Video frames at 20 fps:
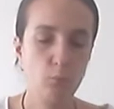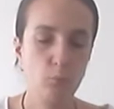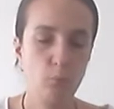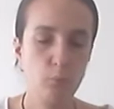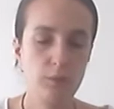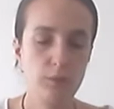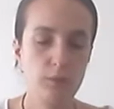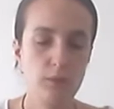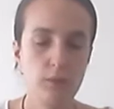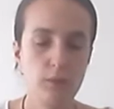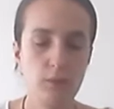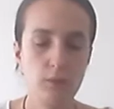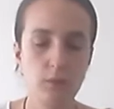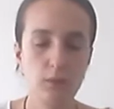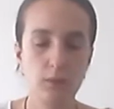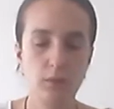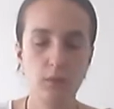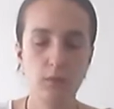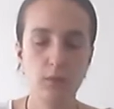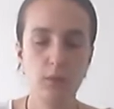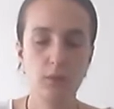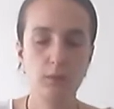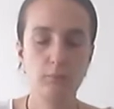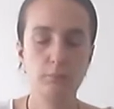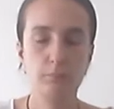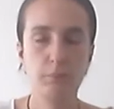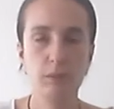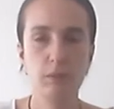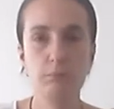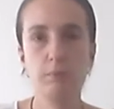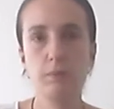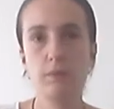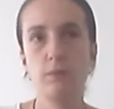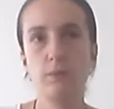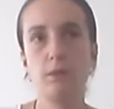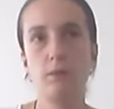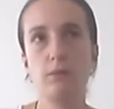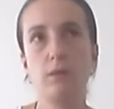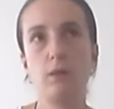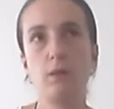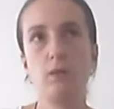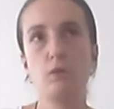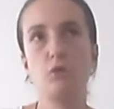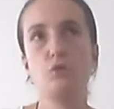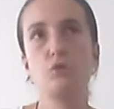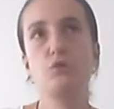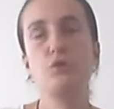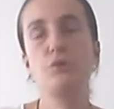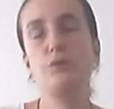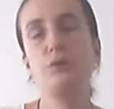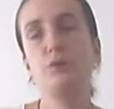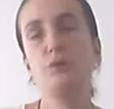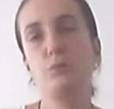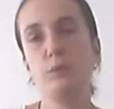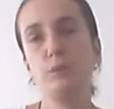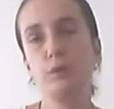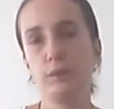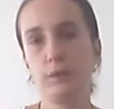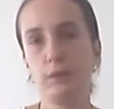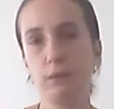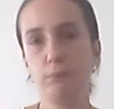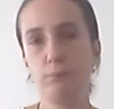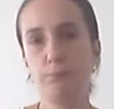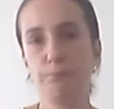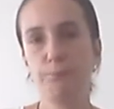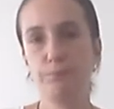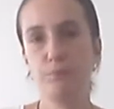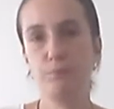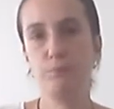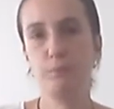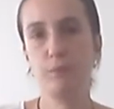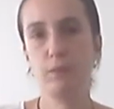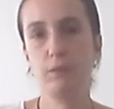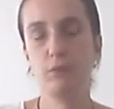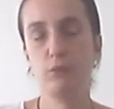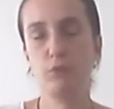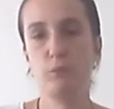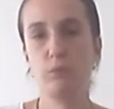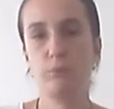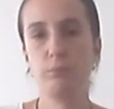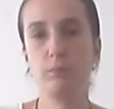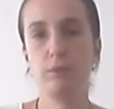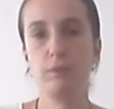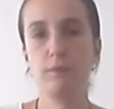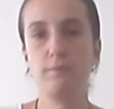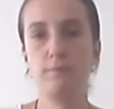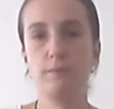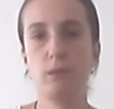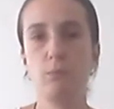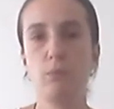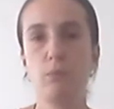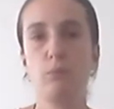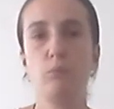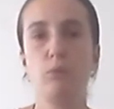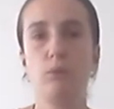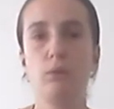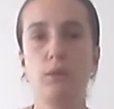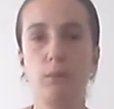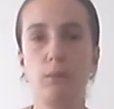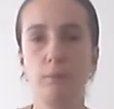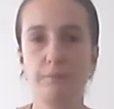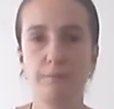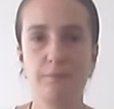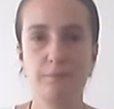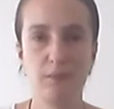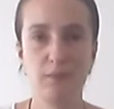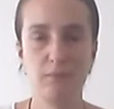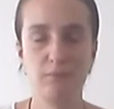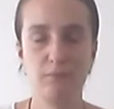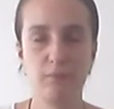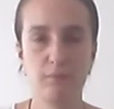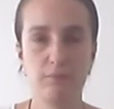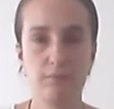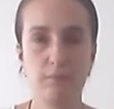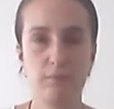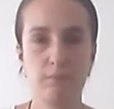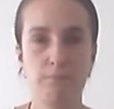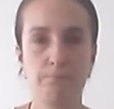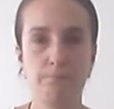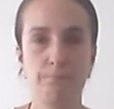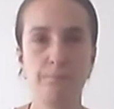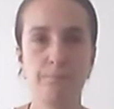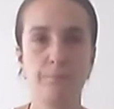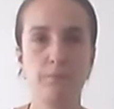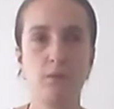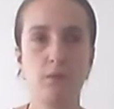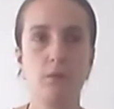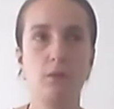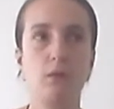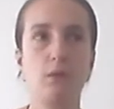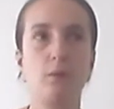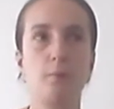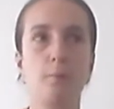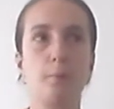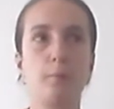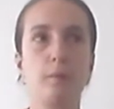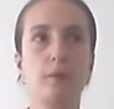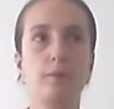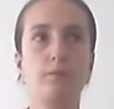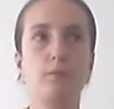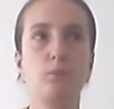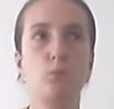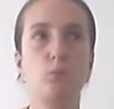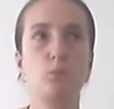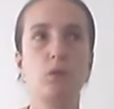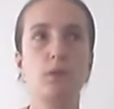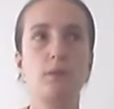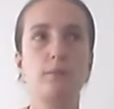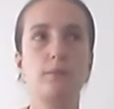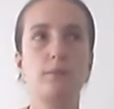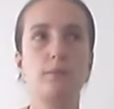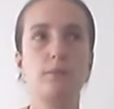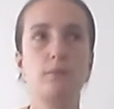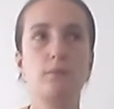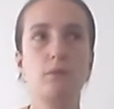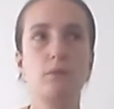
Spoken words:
we are maybe unconsciously doing them because we believe someone will come and save us. But what